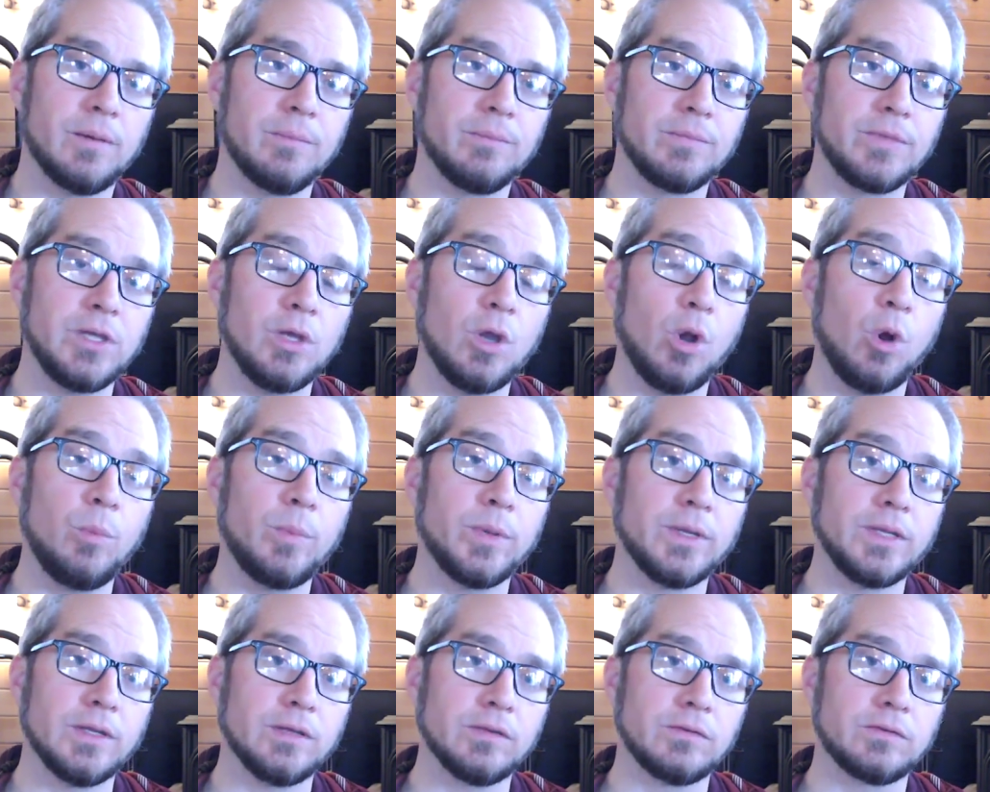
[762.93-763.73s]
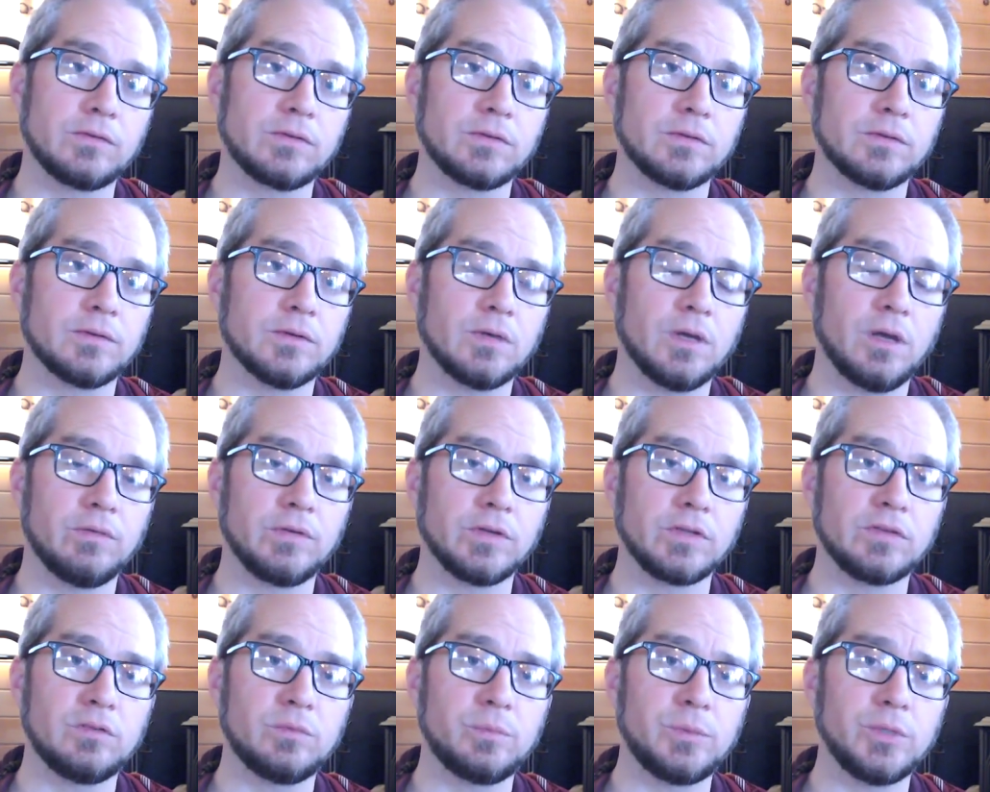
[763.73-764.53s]
the openness of
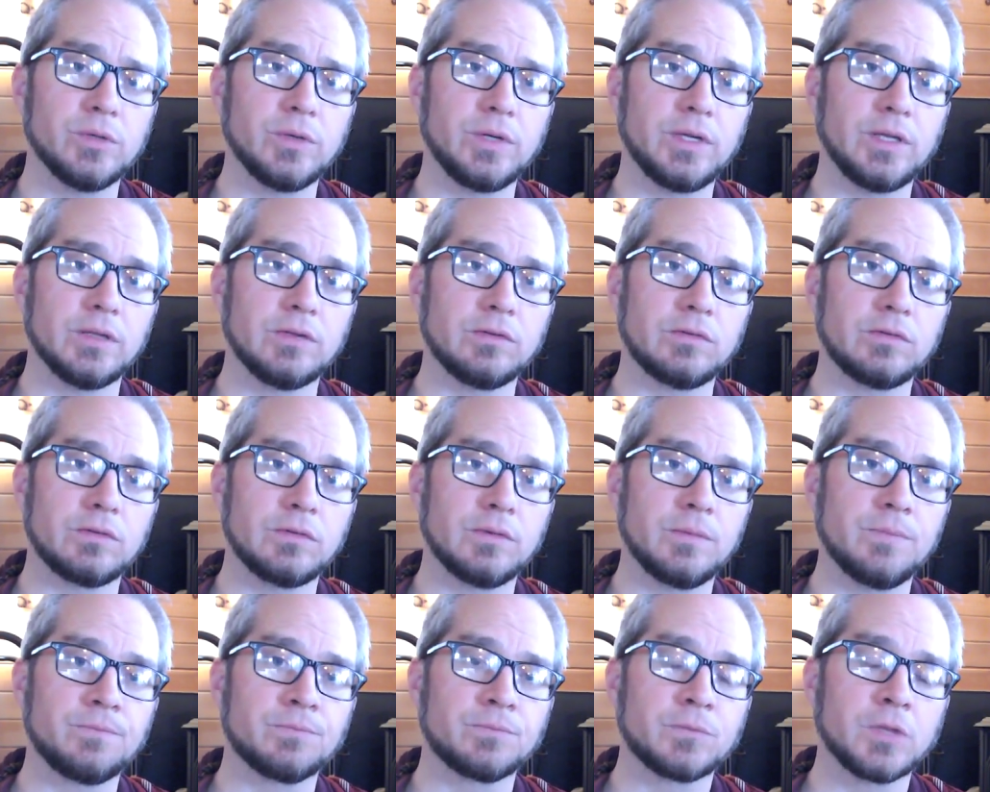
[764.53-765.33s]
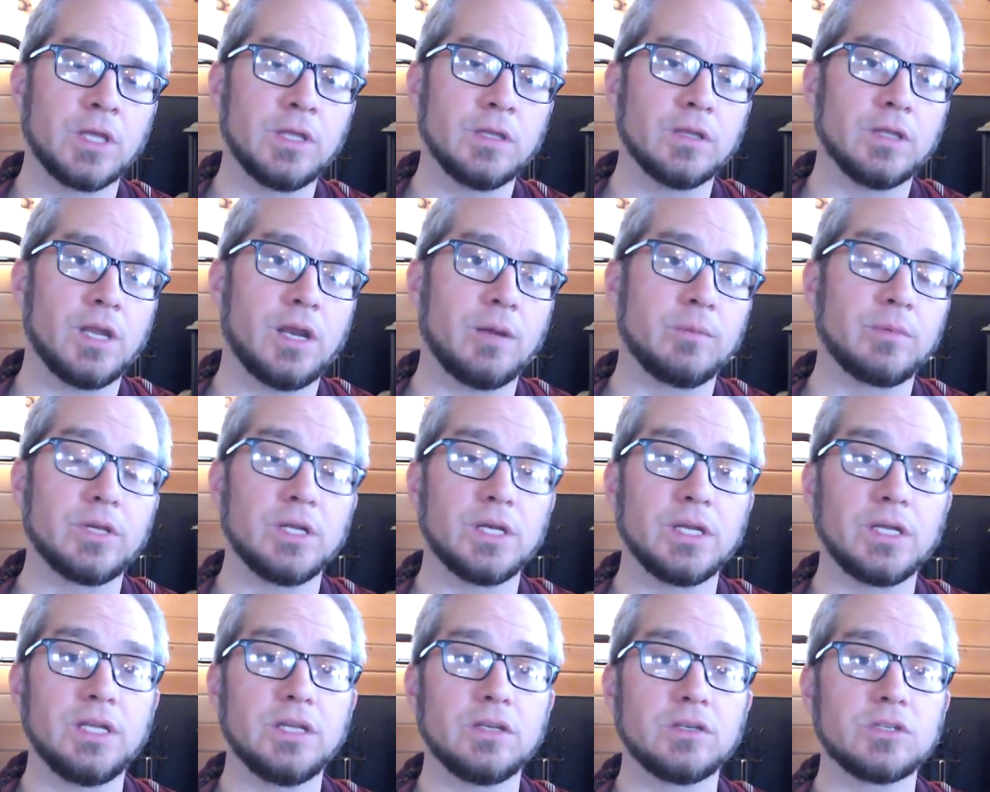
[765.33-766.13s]
experience, then I'm going
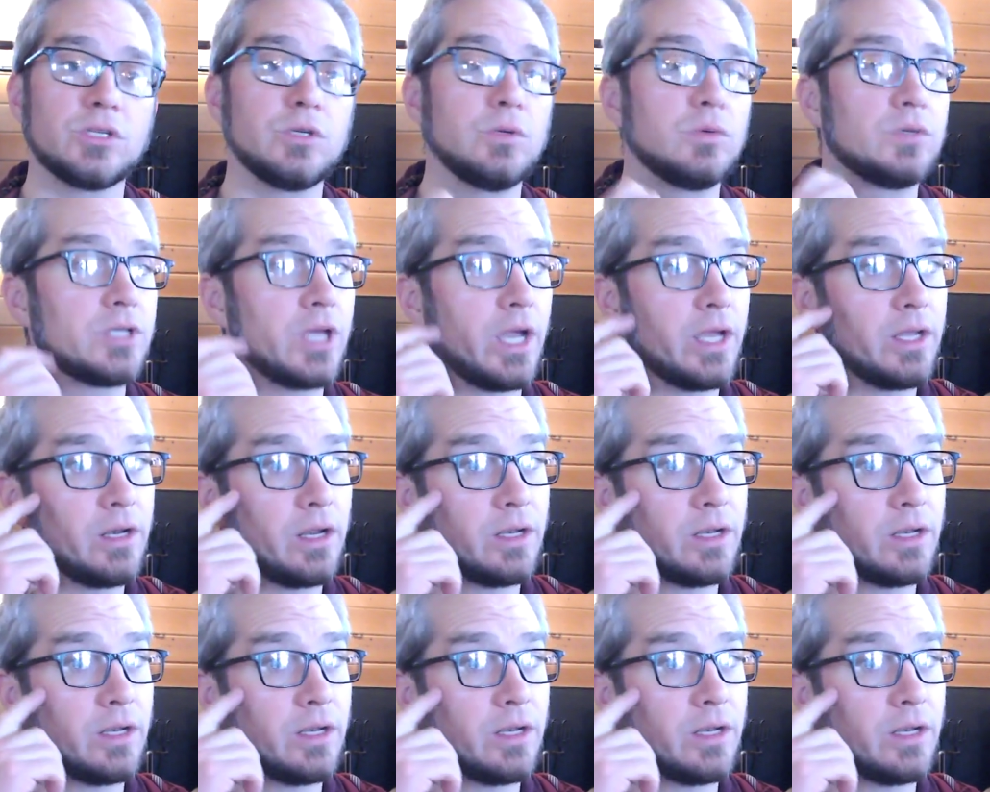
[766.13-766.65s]
to get too tight